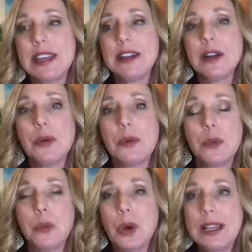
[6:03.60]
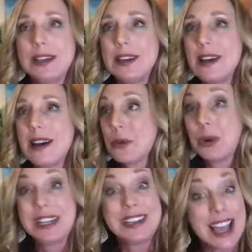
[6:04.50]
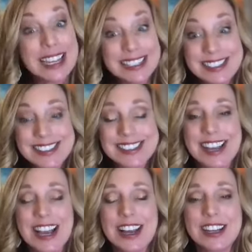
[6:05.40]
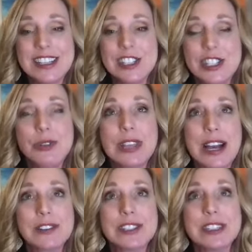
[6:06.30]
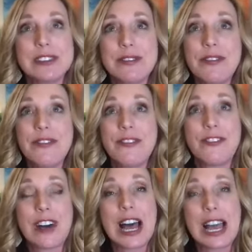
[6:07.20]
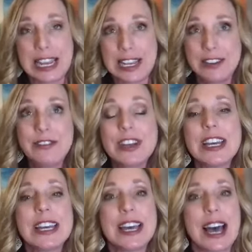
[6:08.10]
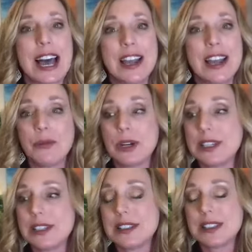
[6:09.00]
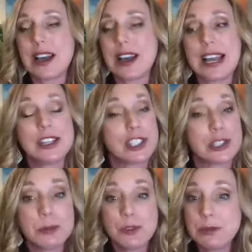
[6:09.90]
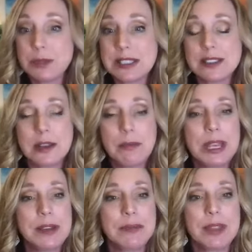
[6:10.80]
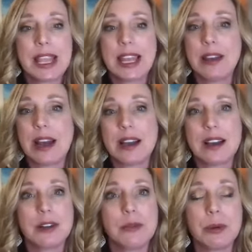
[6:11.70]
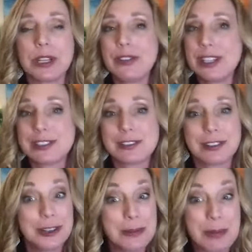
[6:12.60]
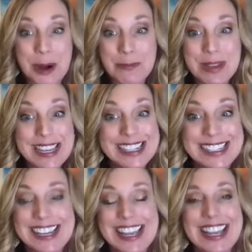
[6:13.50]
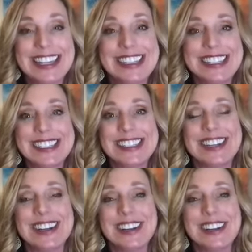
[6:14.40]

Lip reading: then one night in 2005, I had just moved to Mississippi. We were living in this little apartment and